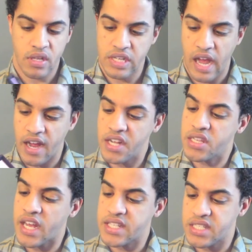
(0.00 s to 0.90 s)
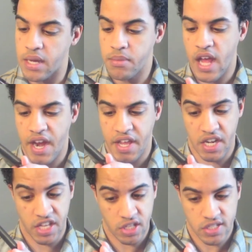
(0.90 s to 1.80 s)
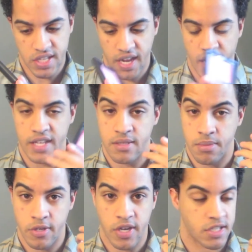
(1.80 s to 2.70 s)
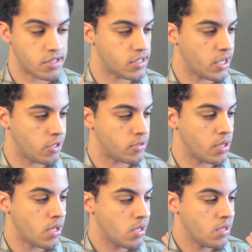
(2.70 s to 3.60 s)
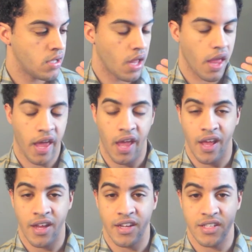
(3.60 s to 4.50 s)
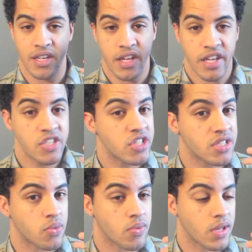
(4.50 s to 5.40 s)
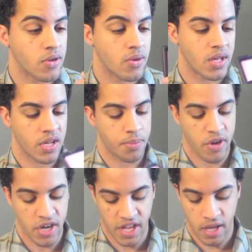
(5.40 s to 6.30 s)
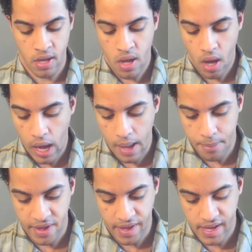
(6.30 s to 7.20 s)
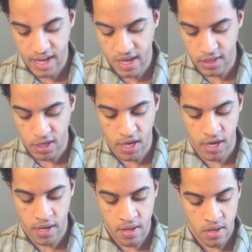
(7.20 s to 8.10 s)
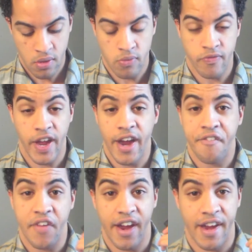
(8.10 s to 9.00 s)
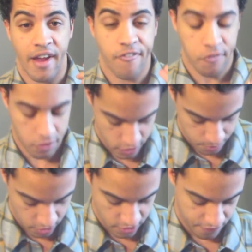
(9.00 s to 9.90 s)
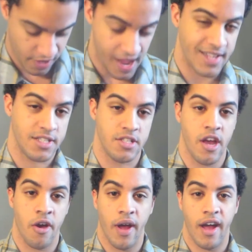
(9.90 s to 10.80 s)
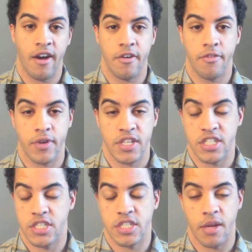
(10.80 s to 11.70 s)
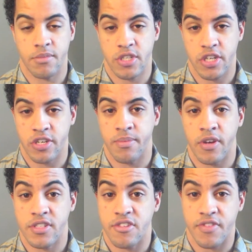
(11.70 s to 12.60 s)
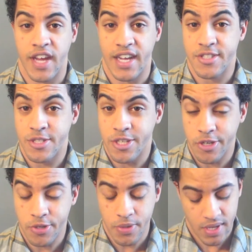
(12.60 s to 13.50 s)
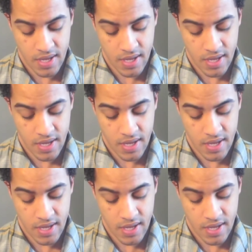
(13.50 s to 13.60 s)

Yeah, and like some lighting, it looks like it has a blue undertone, and it's just a really, really pretty hot pink color. Very, very affordable. If you guys know e.l.f., which I'm sure most of you guys do.